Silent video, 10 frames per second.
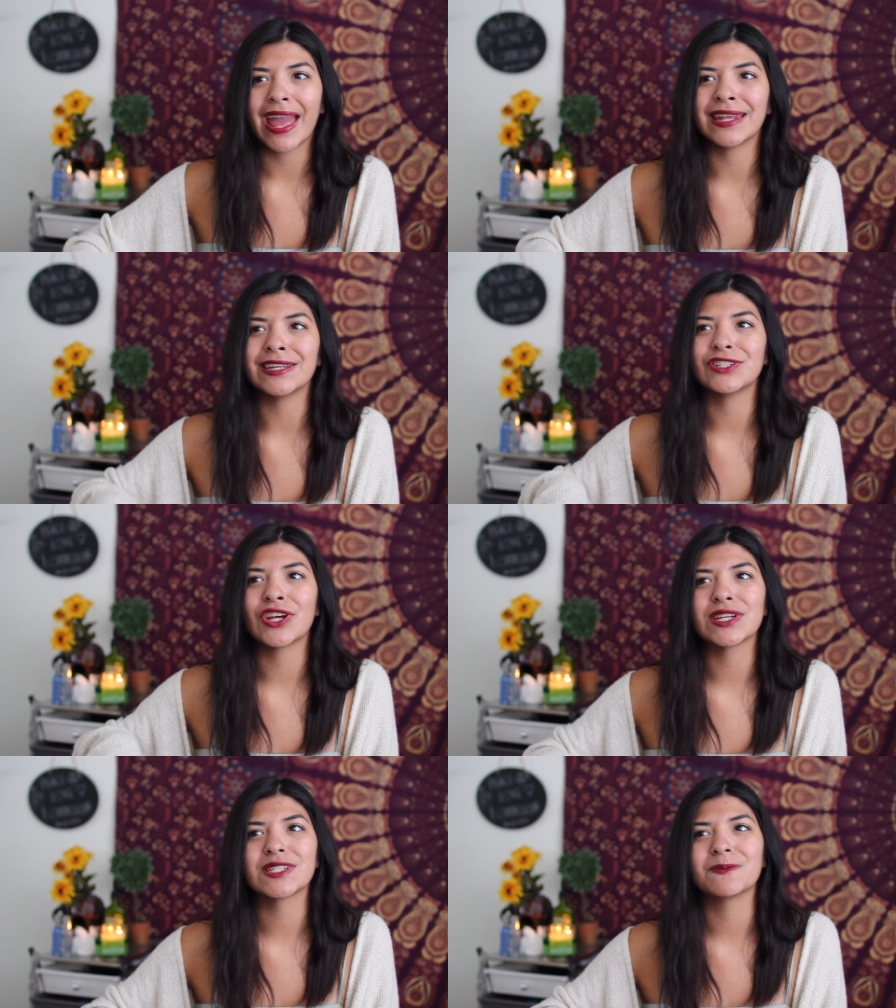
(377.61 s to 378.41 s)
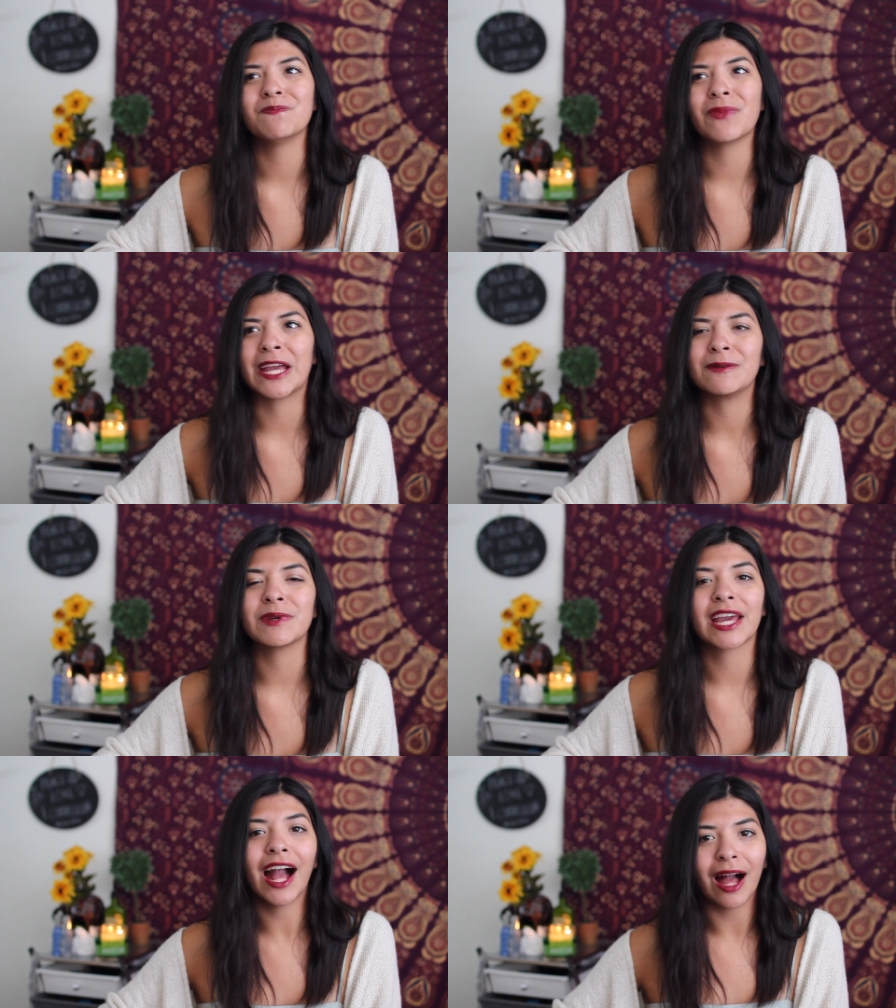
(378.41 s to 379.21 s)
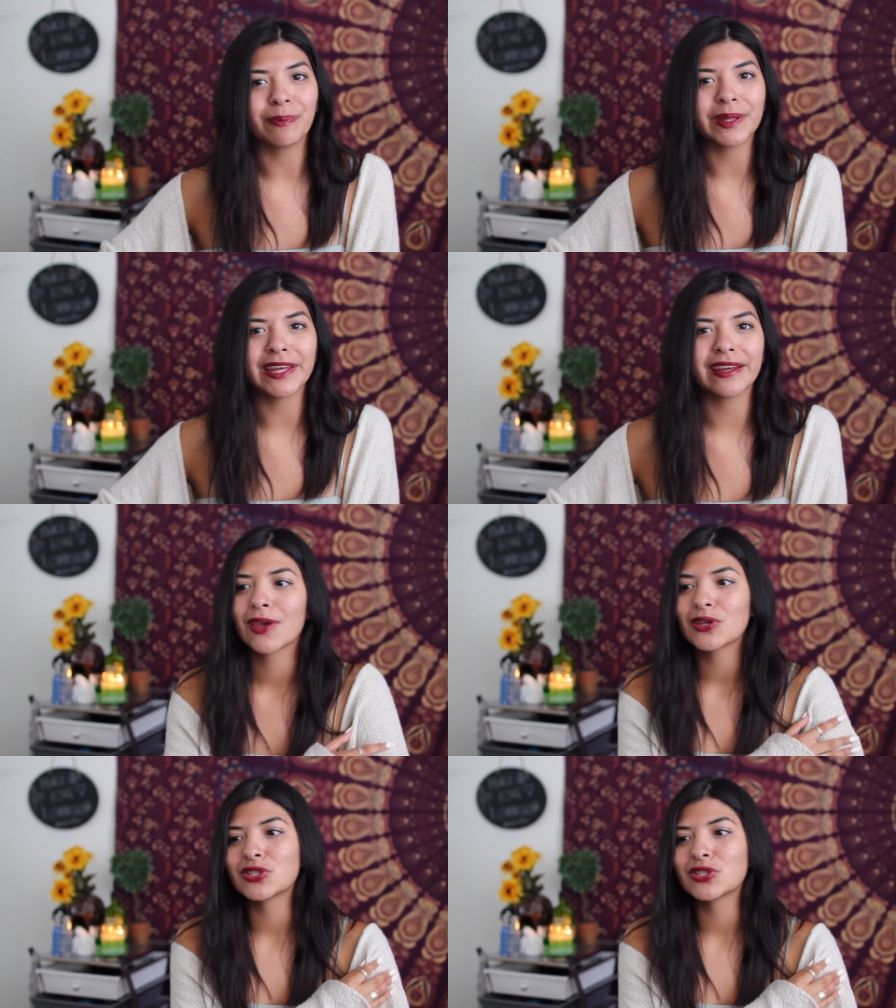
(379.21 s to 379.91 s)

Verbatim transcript: and it just made me happy.